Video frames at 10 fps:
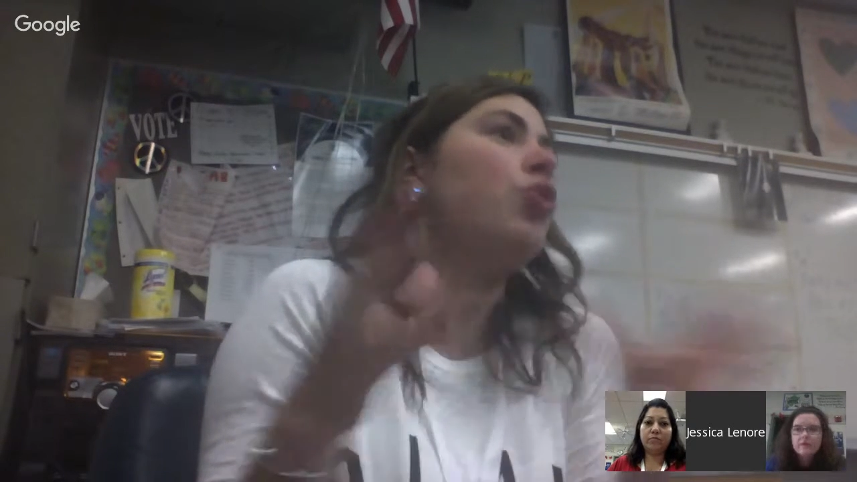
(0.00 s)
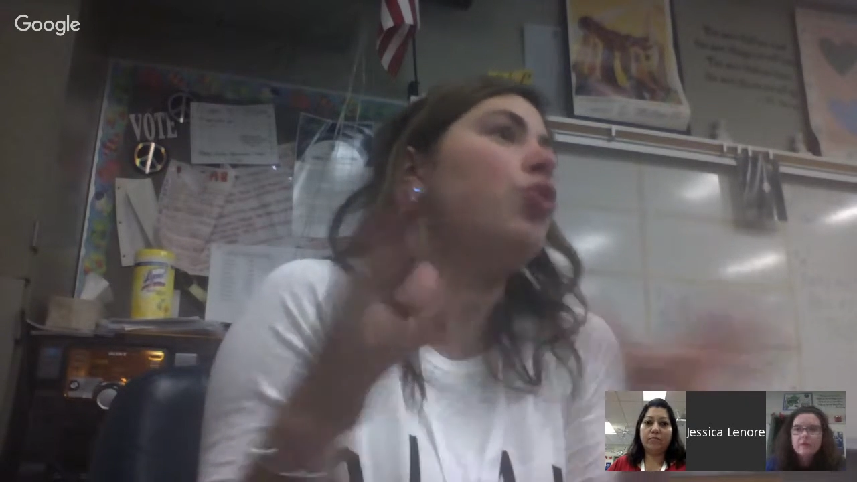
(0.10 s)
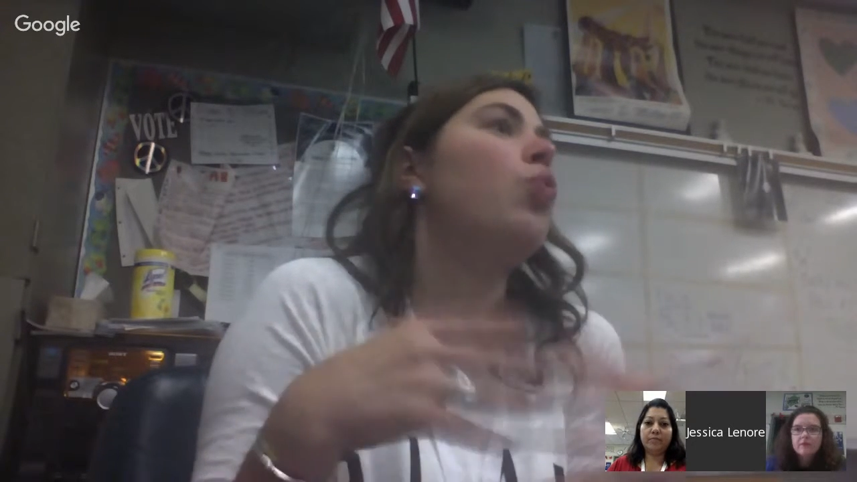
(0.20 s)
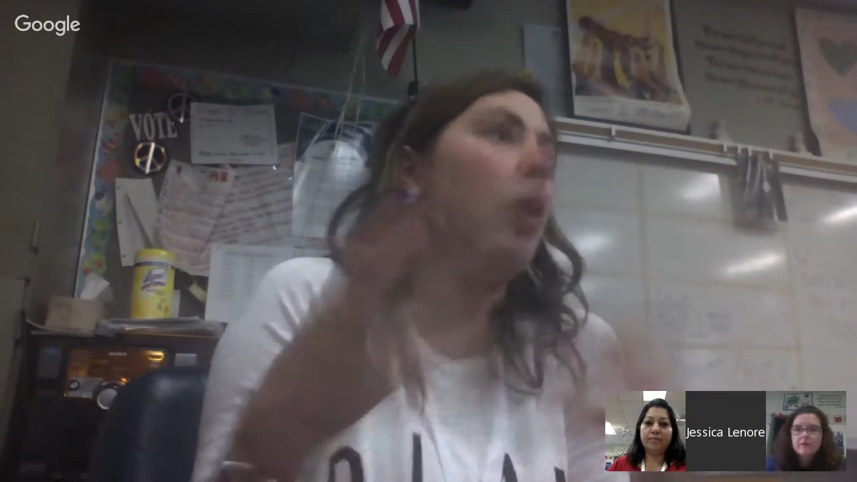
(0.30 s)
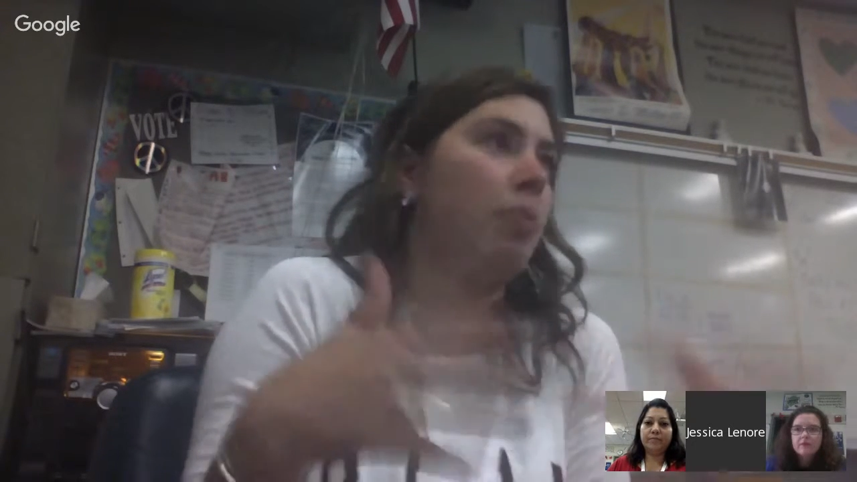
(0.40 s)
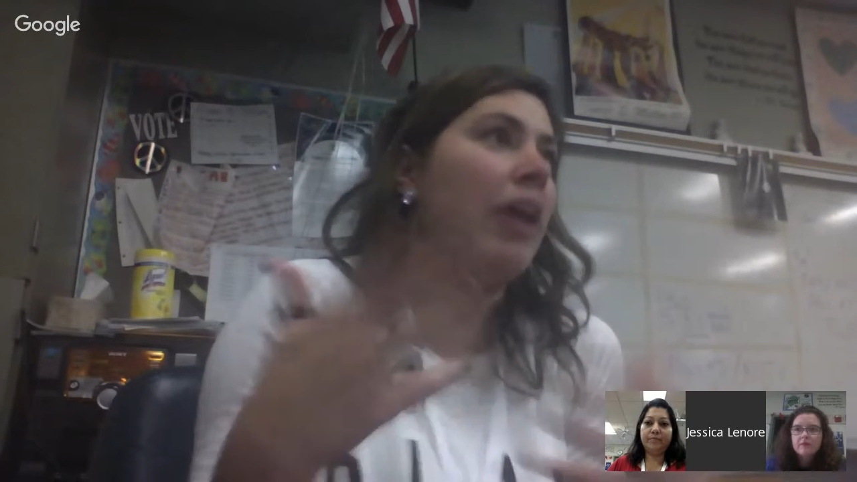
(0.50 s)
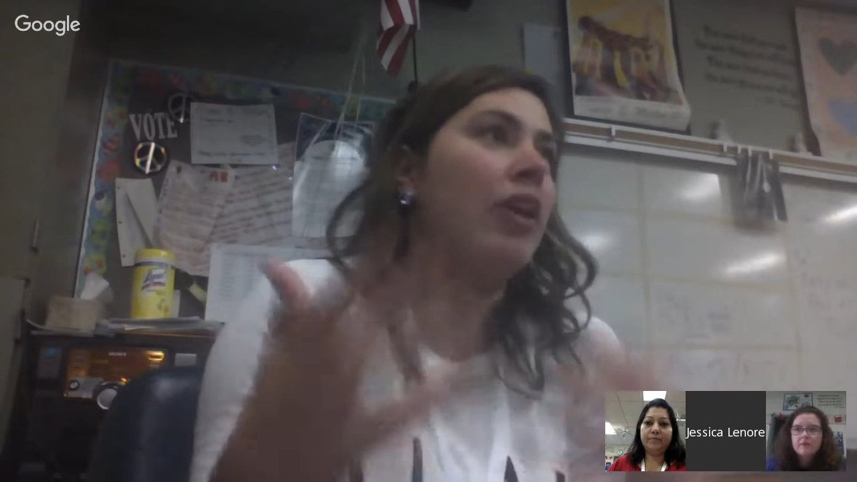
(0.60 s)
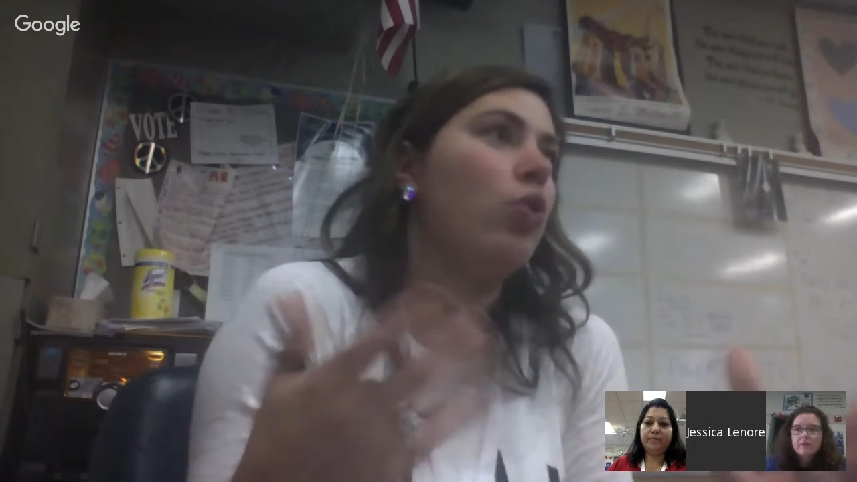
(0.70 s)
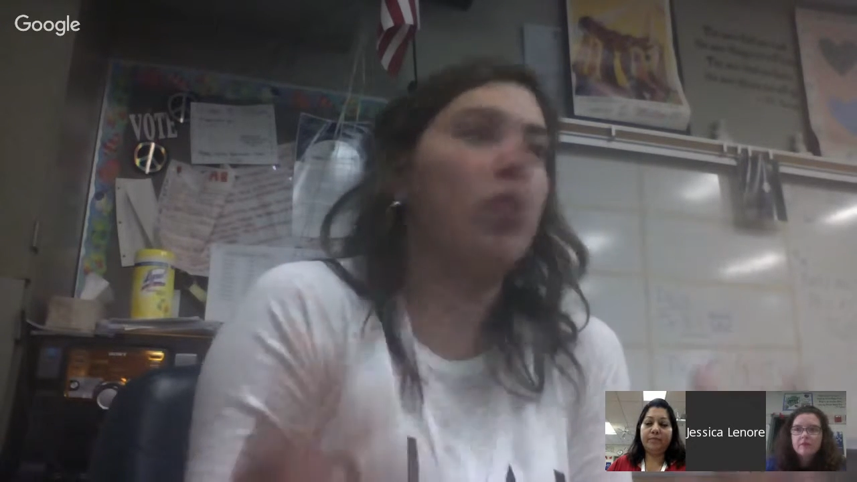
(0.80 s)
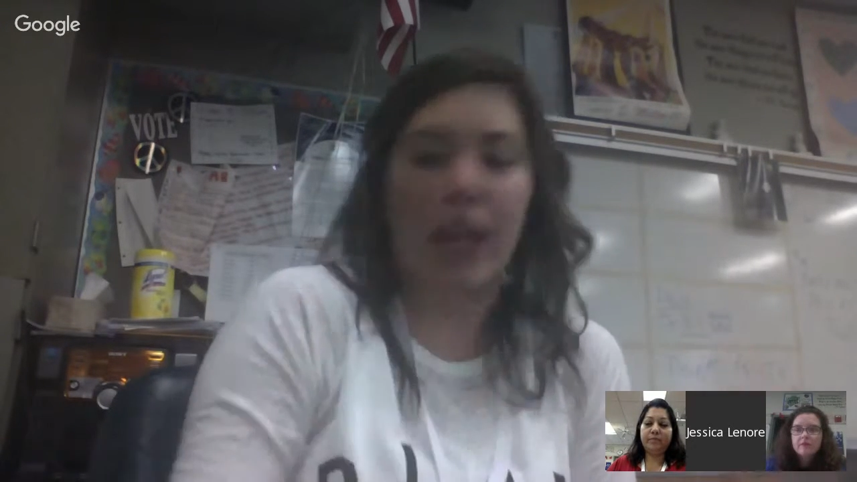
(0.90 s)
to what
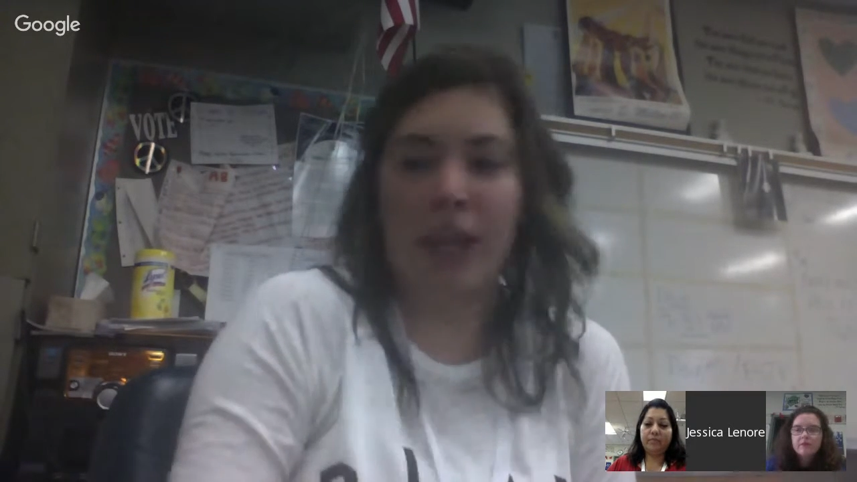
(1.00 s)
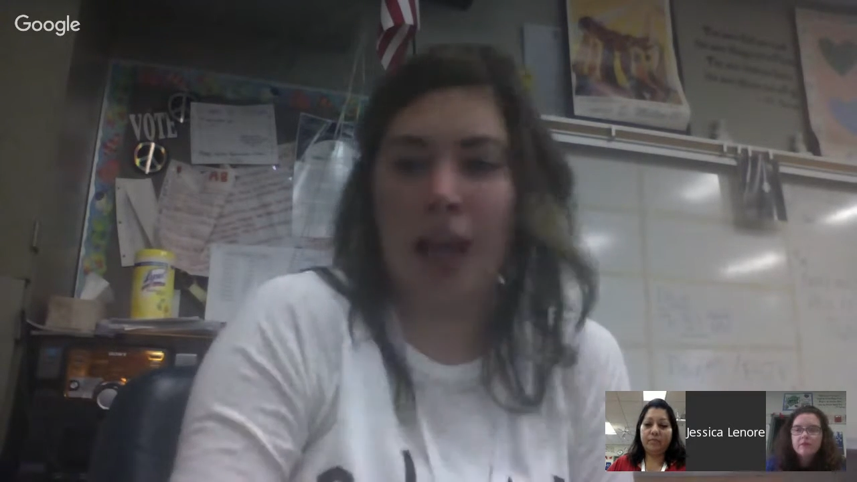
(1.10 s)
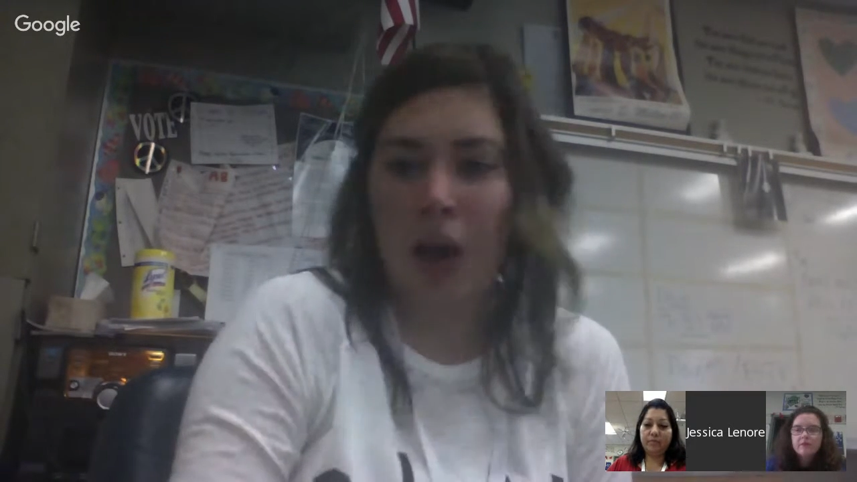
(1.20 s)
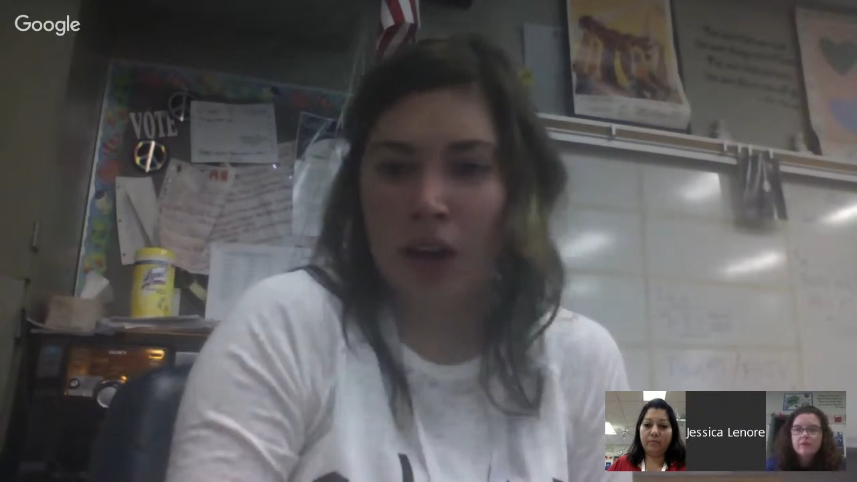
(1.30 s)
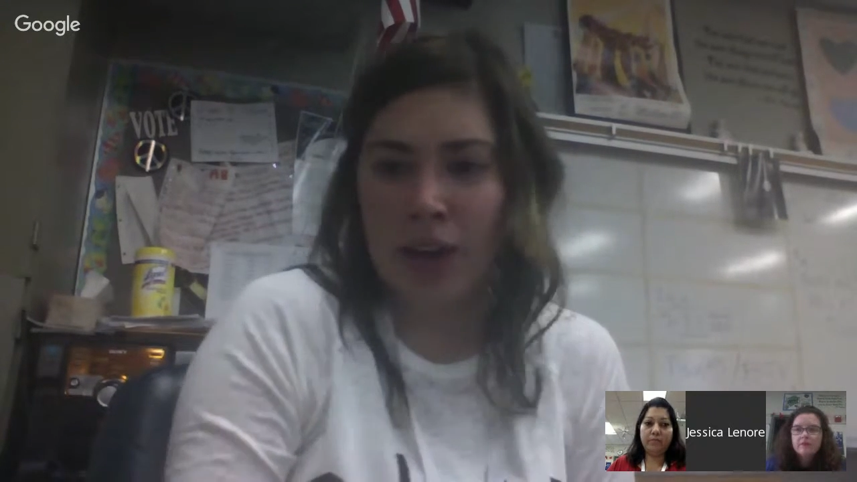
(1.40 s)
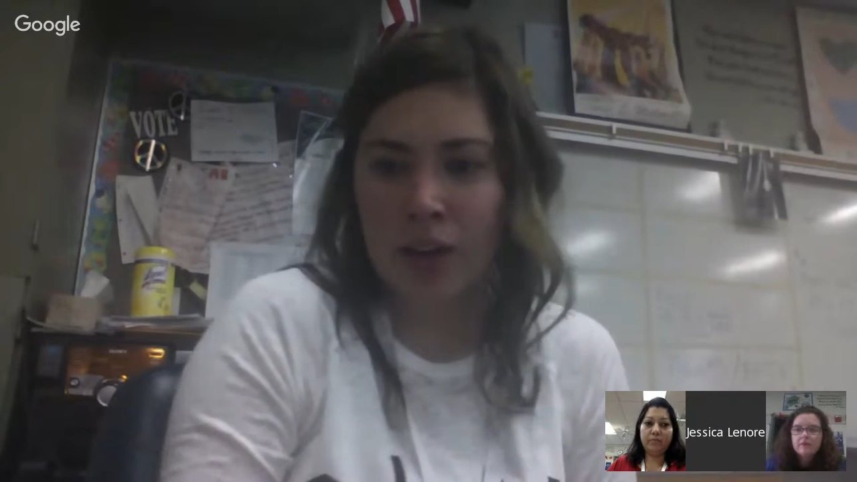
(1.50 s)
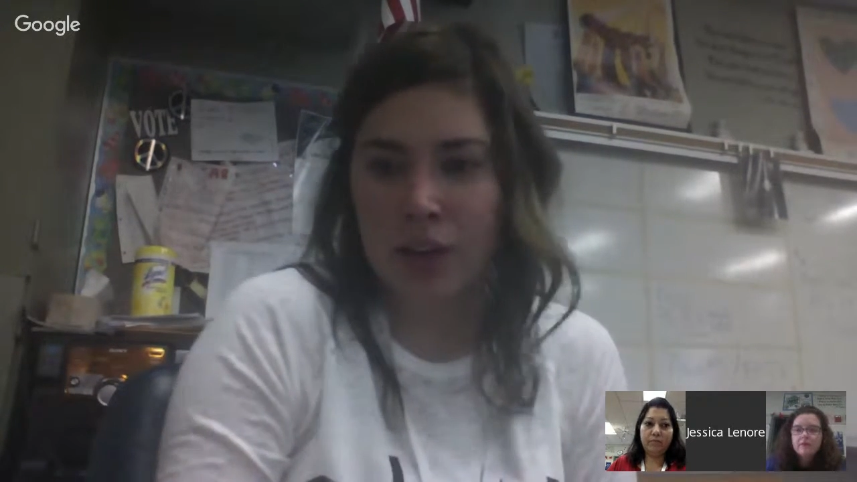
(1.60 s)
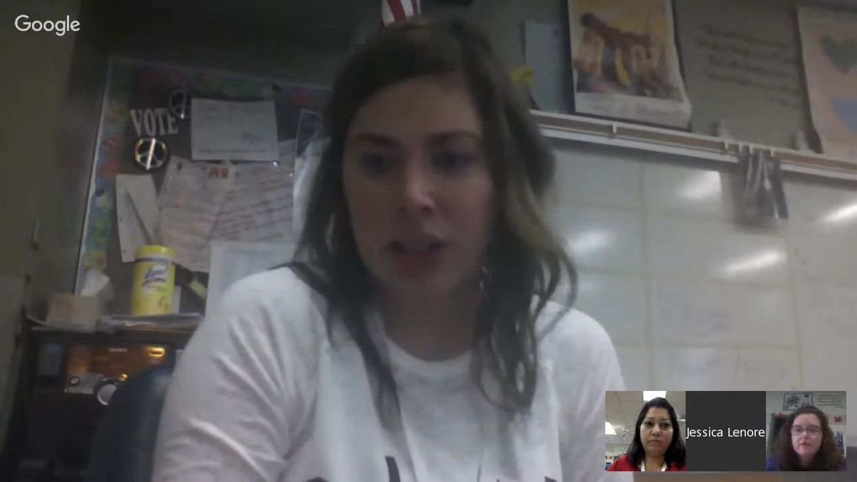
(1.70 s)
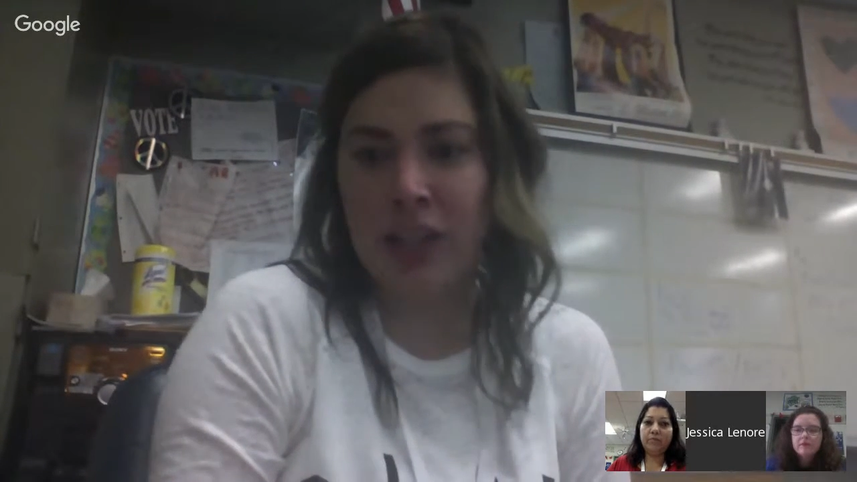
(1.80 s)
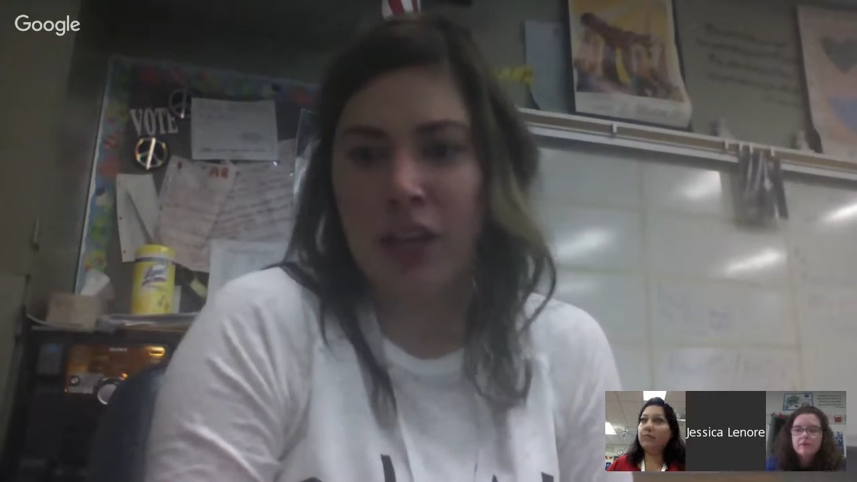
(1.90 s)
my Google Hangout on Air
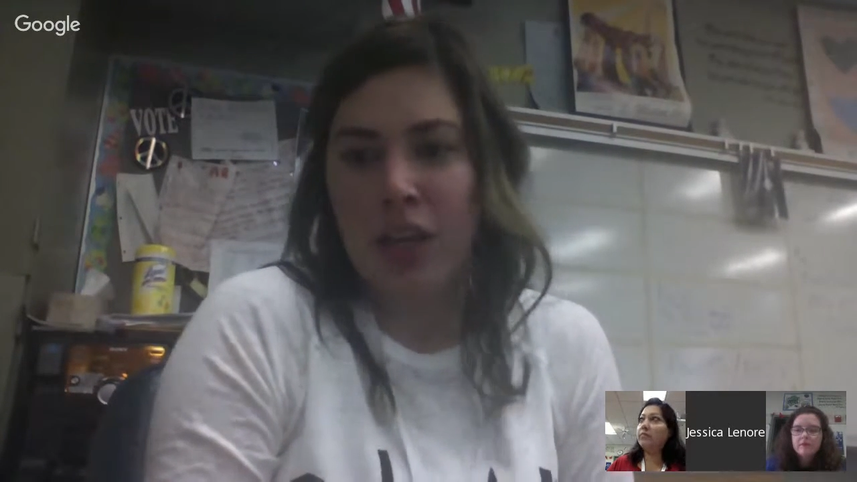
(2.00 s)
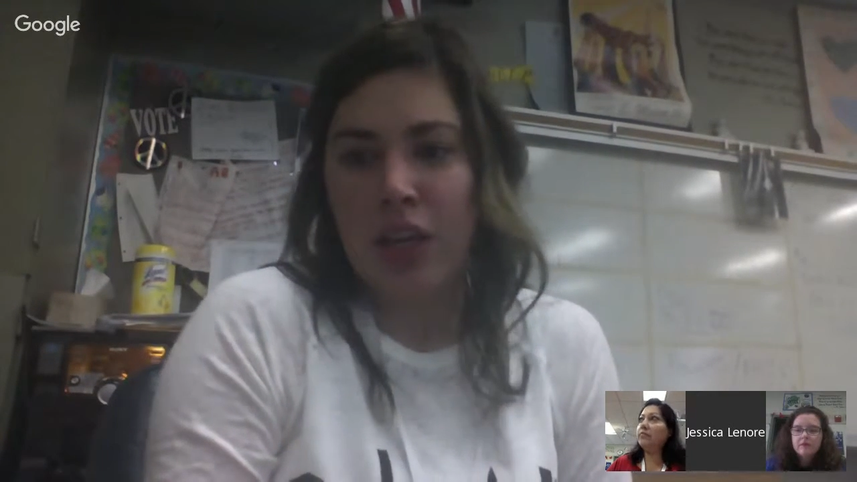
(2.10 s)
look like.